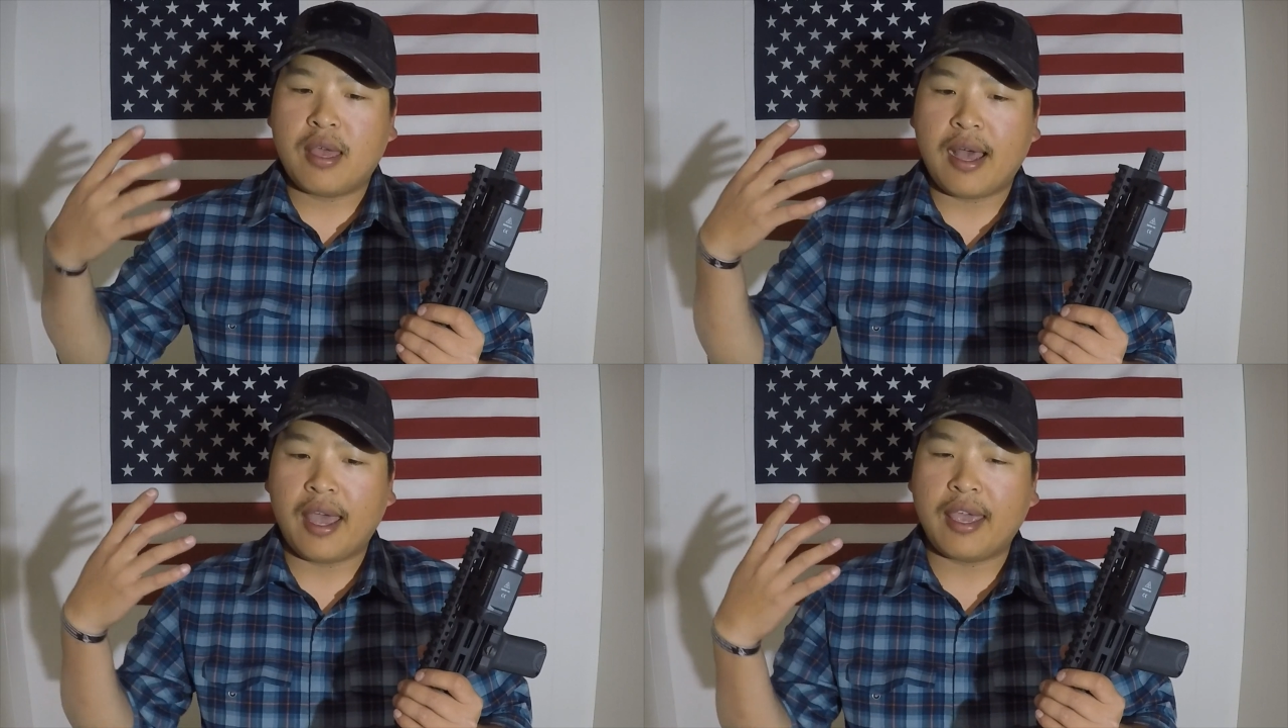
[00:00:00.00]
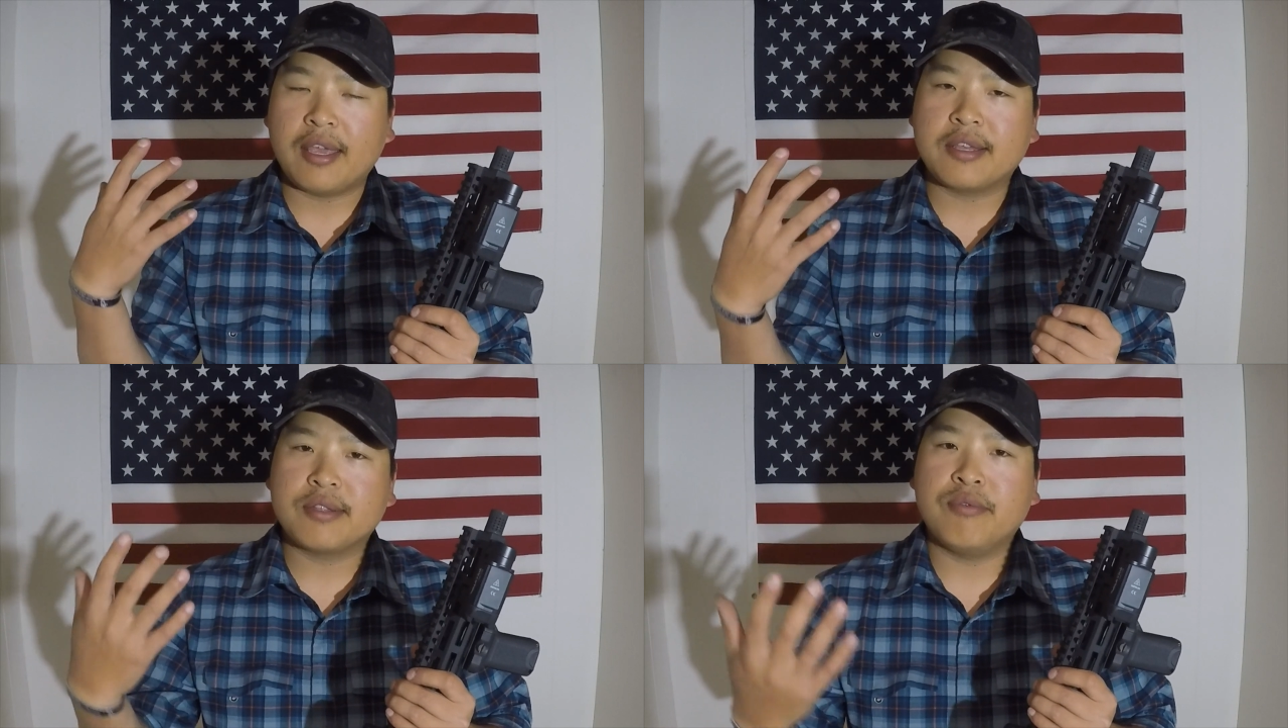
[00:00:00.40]

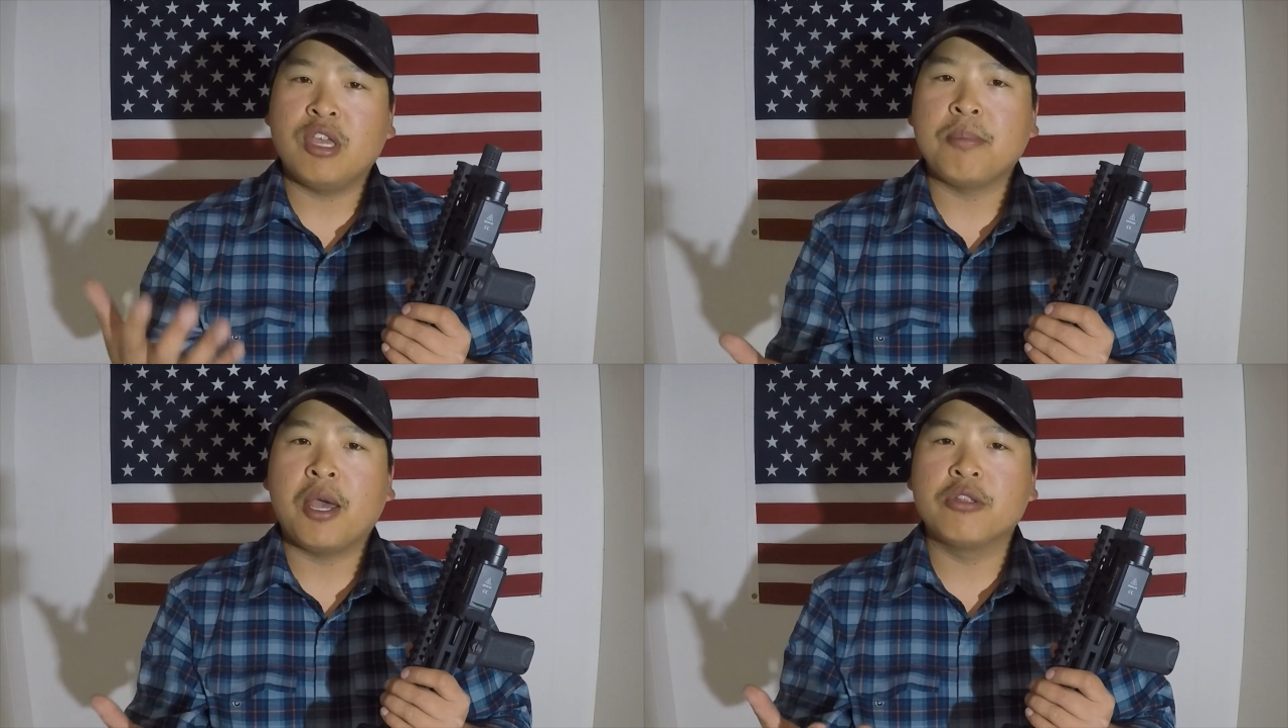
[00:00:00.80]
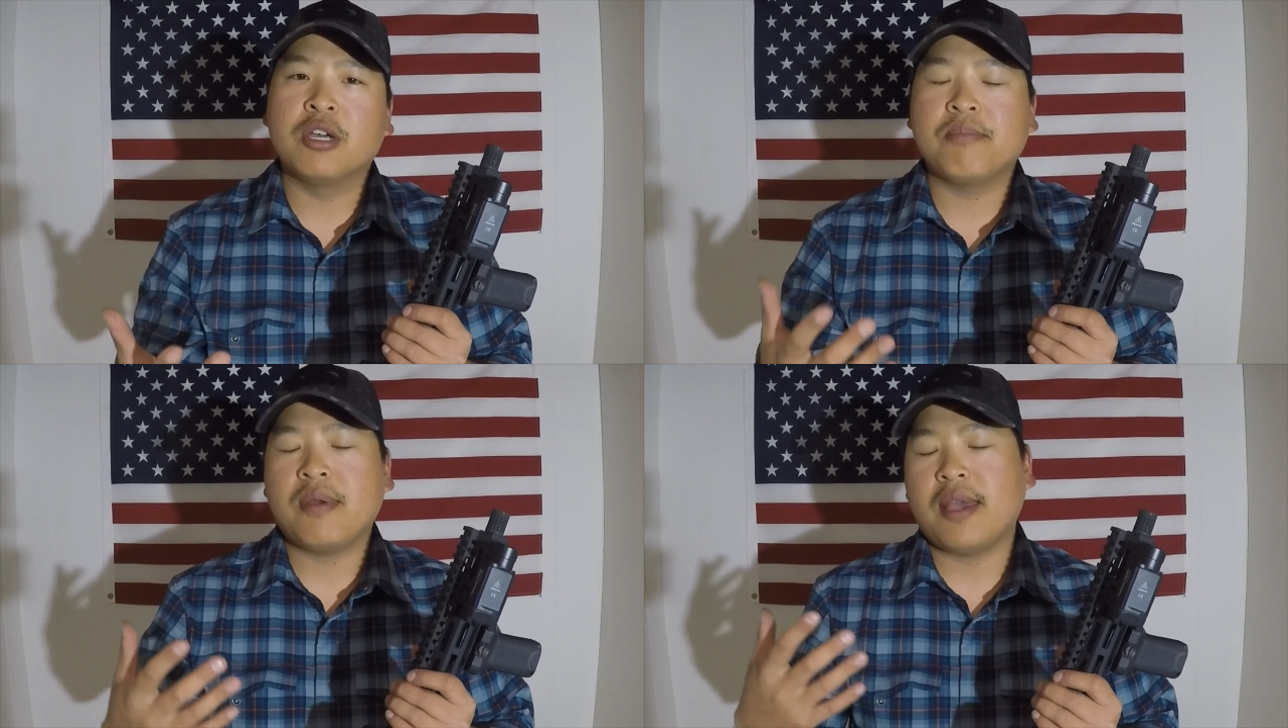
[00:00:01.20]
I emailed
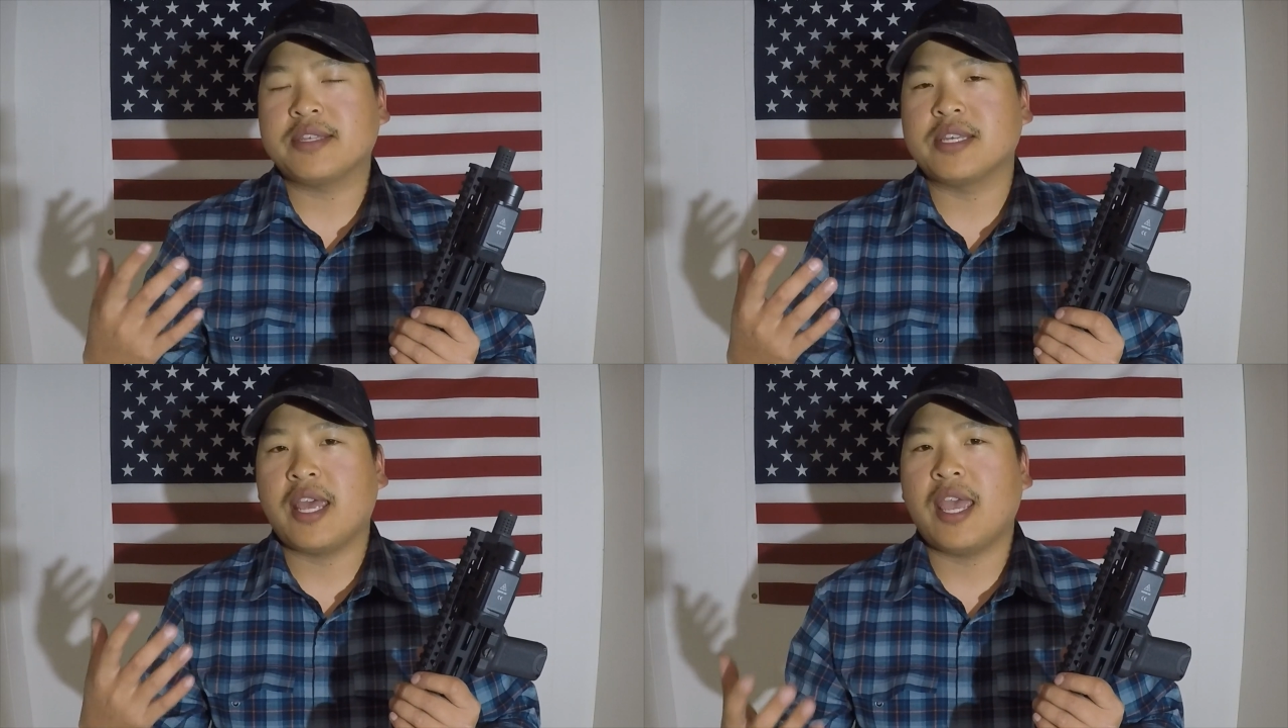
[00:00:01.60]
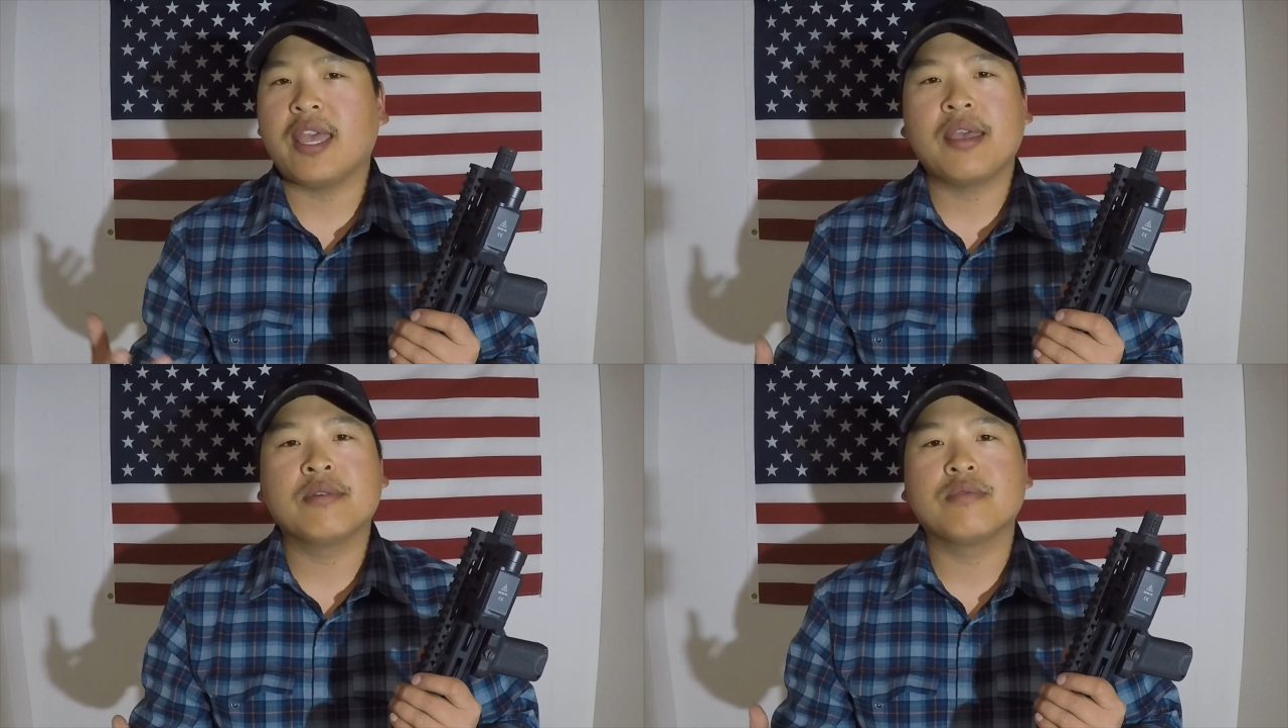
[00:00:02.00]
them. I said,
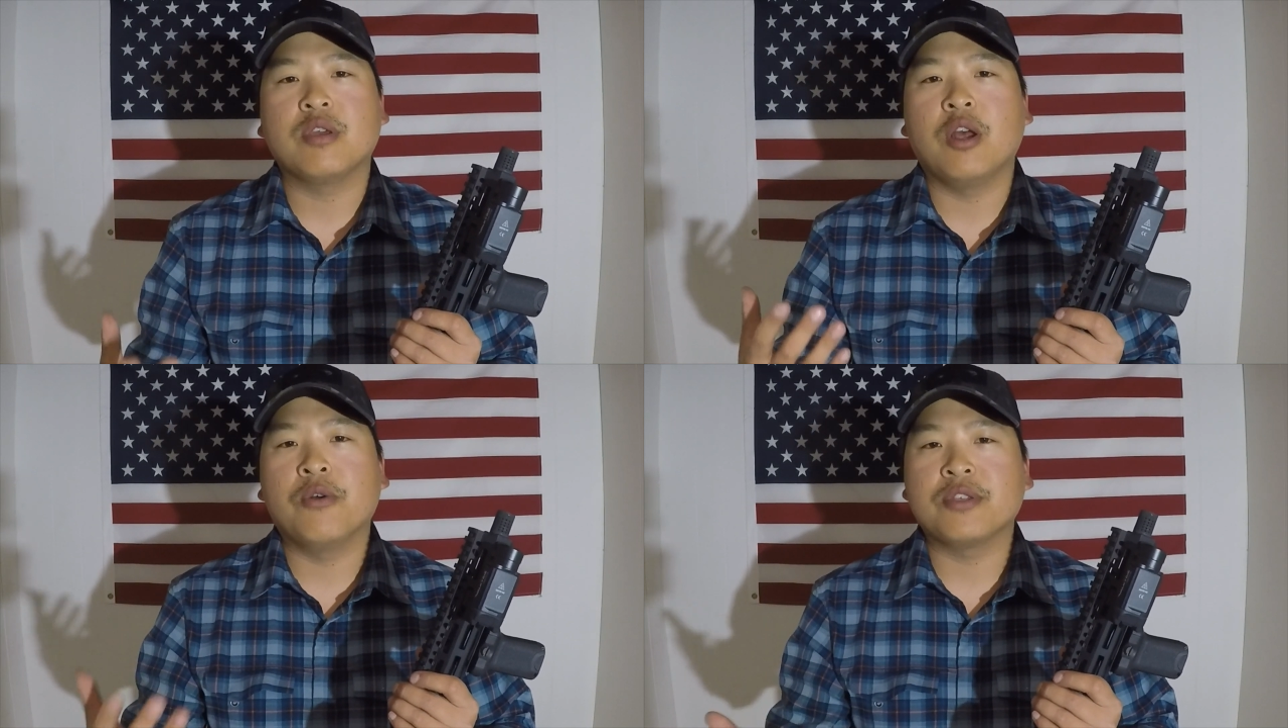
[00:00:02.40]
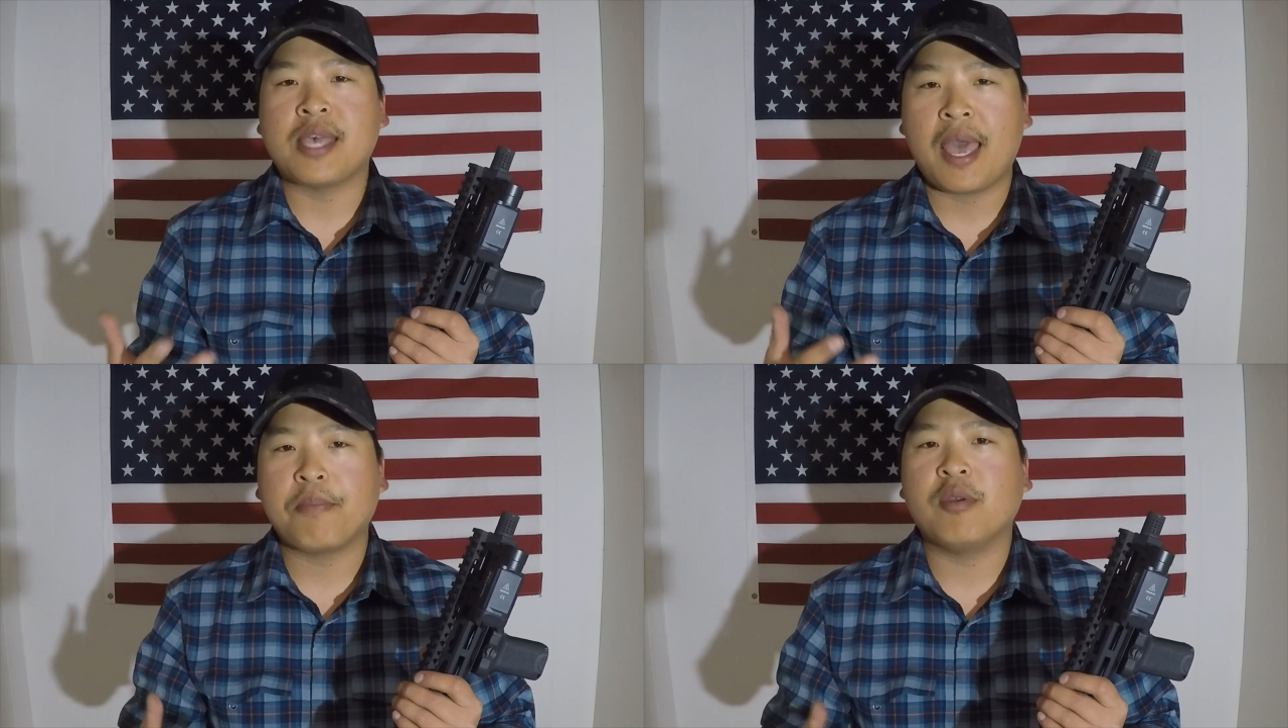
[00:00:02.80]
hey, this
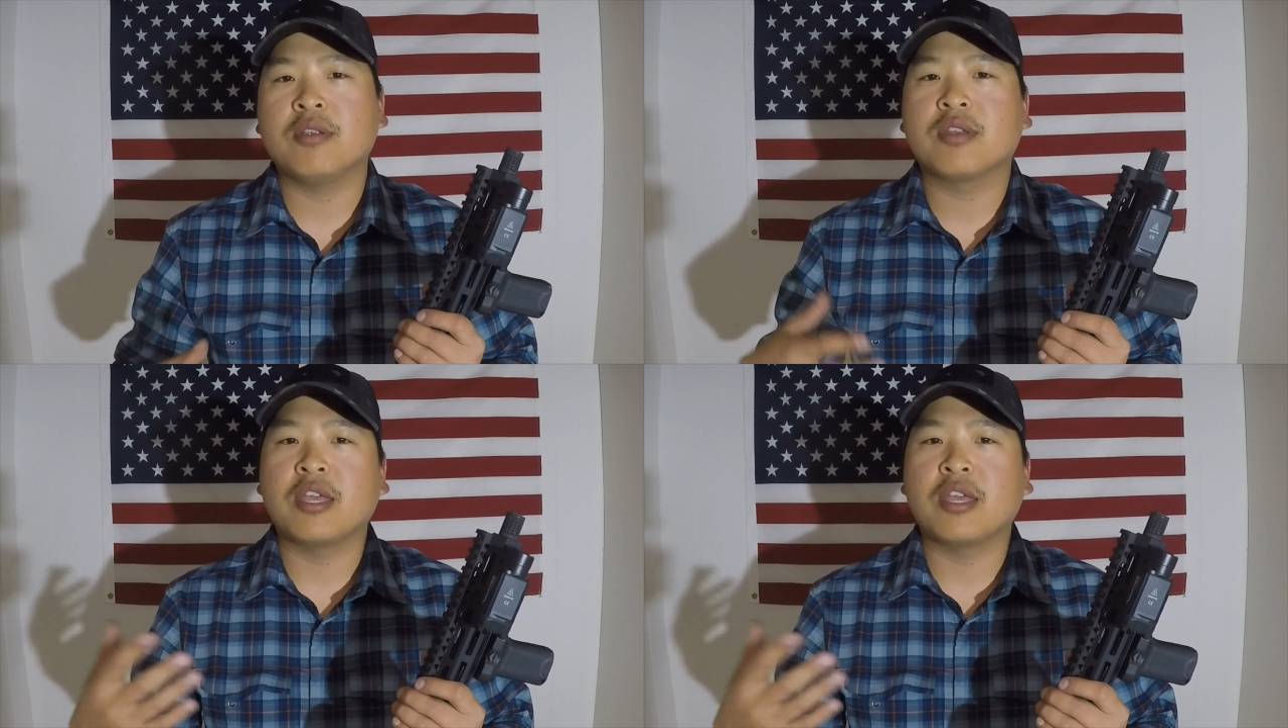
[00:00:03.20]
happened.